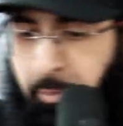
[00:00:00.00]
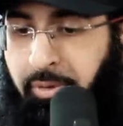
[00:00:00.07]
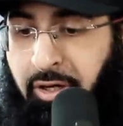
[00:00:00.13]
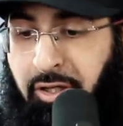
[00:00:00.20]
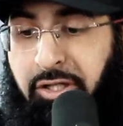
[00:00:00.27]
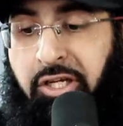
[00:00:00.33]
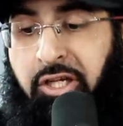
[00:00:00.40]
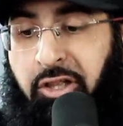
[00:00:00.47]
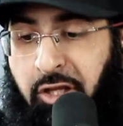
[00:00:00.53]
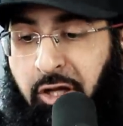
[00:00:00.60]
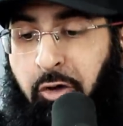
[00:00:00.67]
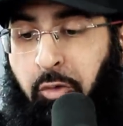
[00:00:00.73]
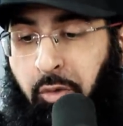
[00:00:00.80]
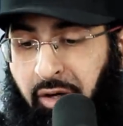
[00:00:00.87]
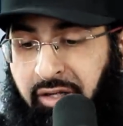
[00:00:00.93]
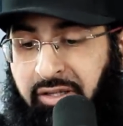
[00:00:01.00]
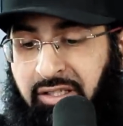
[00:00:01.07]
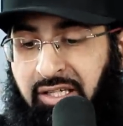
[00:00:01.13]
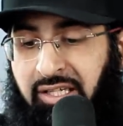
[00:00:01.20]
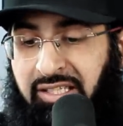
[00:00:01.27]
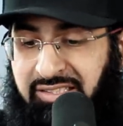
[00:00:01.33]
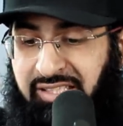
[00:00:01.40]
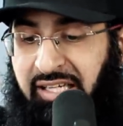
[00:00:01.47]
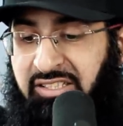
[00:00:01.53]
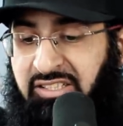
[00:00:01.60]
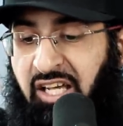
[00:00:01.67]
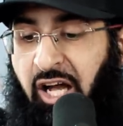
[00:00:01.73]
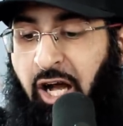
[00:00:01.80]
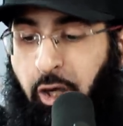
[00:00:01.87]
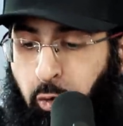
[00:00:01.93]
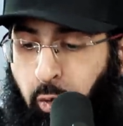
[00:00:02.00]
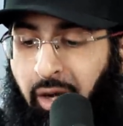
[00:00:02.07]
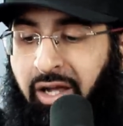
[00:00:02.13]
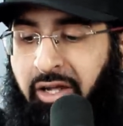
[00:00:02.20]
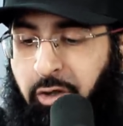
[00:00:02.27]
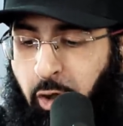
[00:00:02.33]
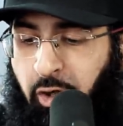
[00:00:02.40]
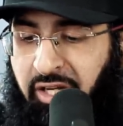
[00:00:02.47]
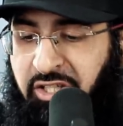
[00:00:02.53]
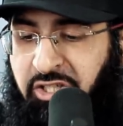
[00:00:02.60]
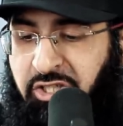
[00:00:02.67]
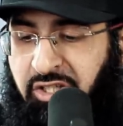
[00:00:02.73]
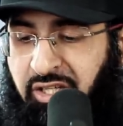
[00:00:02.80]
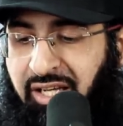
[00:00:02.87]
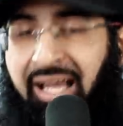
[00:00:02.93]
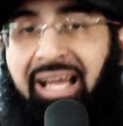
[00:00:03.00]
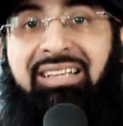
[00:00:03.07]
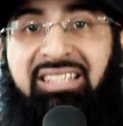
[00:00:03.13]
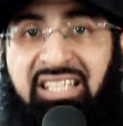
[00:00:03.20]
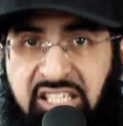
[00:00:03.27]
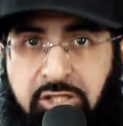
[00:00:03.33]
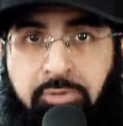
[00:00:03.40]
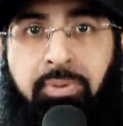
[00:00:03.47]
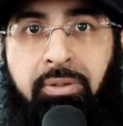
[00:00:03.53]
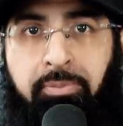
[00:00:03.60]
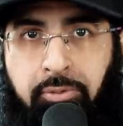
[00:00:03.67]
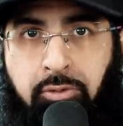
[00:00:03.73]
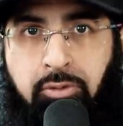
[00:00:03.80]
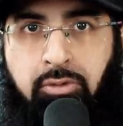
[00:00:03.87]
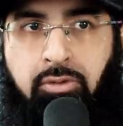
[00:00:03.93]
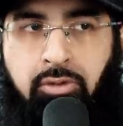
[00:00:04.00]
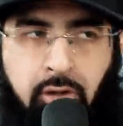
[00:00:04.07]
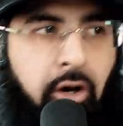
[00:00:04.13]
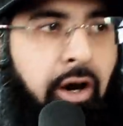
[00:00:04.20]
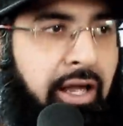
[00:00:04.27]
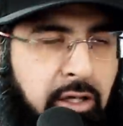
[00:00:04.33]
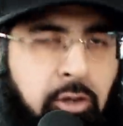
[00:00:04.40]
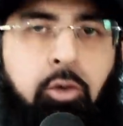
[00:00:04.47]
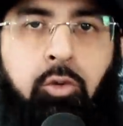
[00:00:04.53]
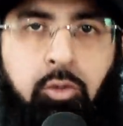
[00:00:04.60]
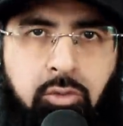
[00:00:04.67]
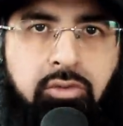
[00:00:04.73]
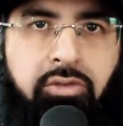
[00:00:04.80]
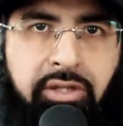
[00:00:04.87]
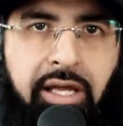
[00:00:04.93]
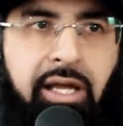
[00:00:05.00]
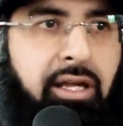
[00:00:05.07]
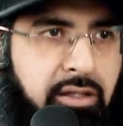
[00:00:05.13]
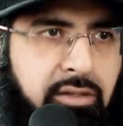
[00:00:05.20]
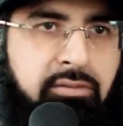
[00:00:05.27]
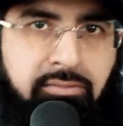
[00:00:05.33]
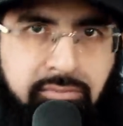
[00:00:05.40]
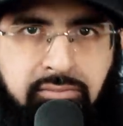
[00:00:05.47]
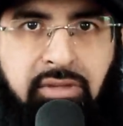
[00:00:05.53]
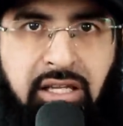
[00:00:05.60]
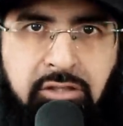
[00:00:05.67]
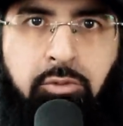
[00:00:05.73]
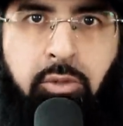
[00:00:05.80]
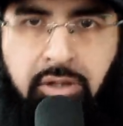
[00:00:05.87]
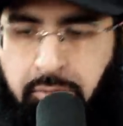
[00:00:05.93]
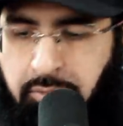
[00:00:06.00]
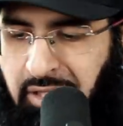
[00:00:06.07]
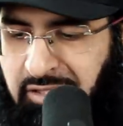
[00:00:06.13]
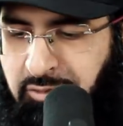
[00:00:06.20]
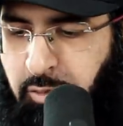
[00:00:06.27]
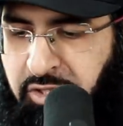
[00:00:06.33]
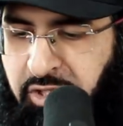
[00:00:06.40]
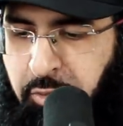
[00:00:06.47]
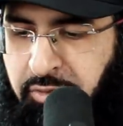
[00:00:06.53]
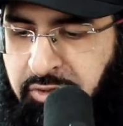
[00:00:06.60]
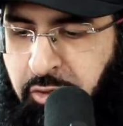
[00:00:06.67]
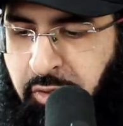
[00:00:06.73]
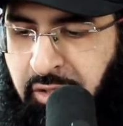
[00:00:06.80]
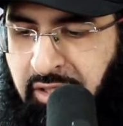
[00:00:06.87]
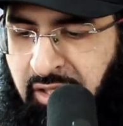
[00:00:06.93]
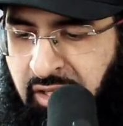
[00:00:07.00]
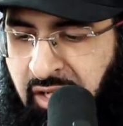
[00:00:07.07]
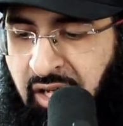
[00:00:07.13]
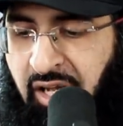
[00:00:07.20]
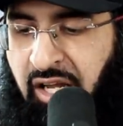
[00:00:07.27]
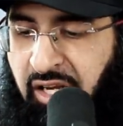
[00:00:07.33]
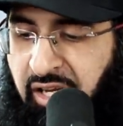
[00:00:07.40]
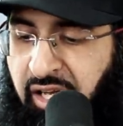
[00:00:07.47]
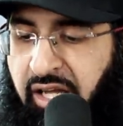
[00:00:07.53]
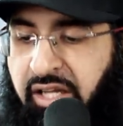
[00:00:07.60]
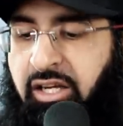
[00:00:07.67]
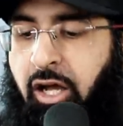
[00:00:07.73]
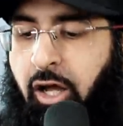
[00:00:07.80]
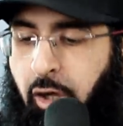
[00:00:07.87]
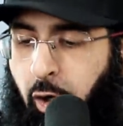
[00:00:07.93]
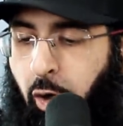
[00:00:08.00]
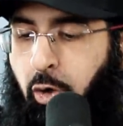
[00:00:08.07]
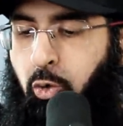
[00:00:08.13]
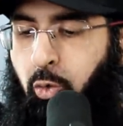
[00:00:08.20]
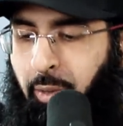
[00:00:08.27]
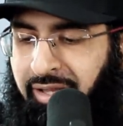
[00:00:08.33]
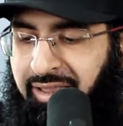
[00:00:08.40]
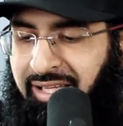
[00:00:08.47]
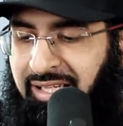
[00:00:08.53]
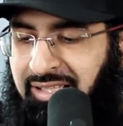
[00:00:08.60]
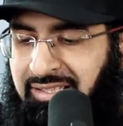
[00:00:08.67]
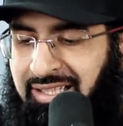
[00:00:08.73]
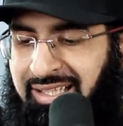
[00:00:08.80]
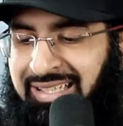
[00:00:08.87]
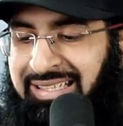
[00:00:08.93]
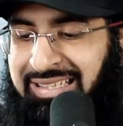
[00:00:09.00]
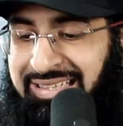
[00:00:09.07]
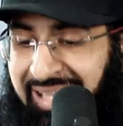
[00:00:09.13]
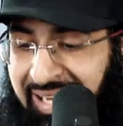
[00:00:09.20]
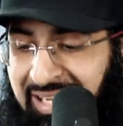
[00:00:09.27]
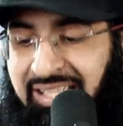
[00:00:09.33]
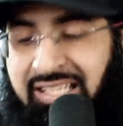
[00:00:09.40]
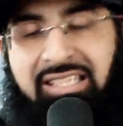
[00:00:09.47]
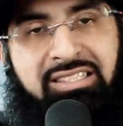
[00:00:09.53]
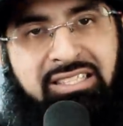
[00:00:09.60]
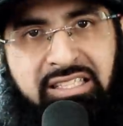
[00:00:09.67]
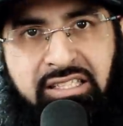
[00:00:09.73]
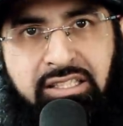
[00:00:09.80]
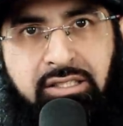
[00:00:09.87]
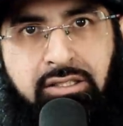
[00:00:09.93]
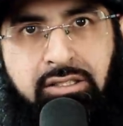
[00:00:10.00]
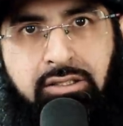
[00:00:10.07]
Umar radiallahu an says, acquire knowledge and teach people. All right, cool. Yeah, that's what that's what she was doing. Learn along with it dignity